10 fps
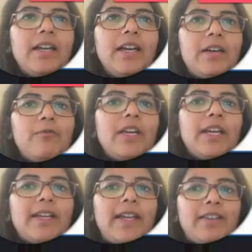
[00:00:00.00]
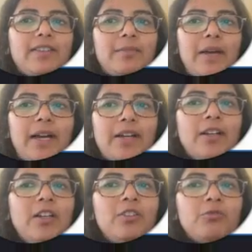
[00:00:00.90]
and we get an answer back.
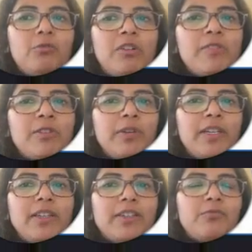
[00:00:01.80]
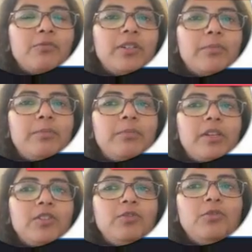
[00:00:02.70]
So when we're doing this, we're
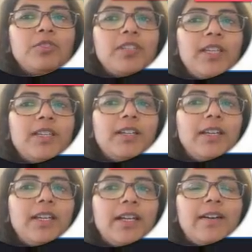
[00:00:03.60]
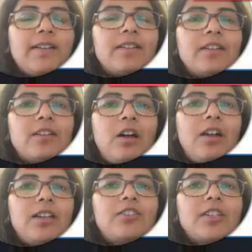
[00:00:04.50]
using the inherent
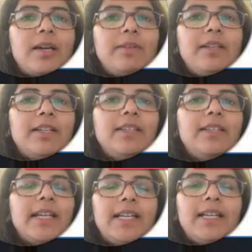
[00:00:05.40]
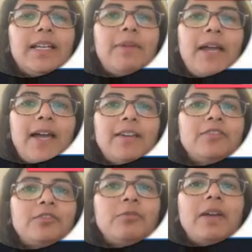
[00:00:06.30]
knowledge and ability that LLM
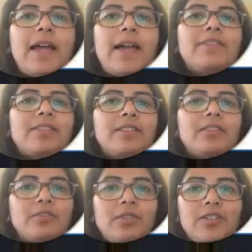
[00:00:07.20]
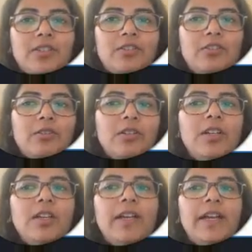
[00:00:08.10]
has to answer those questions. So
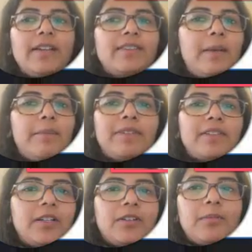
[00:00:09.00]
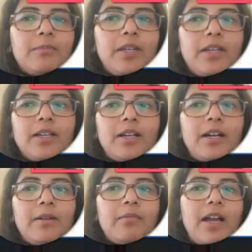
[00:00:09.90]
examples here could be,
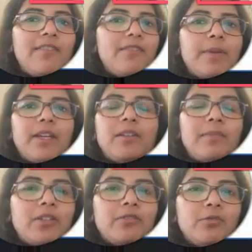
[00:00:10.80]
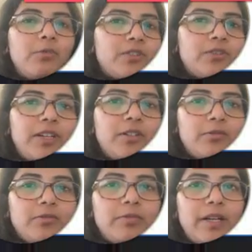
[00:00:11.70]
I have a pain in my tooth, what should I
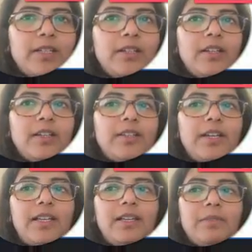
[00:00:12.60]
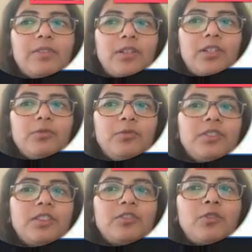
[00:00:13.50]
do, right? The LLM is going to
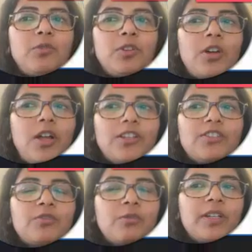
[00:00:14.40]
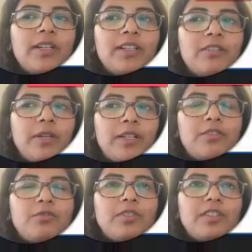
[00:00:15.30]
use its own knowledge stored in its
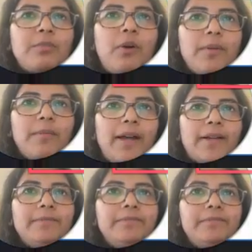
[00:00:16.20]
weights to respond back.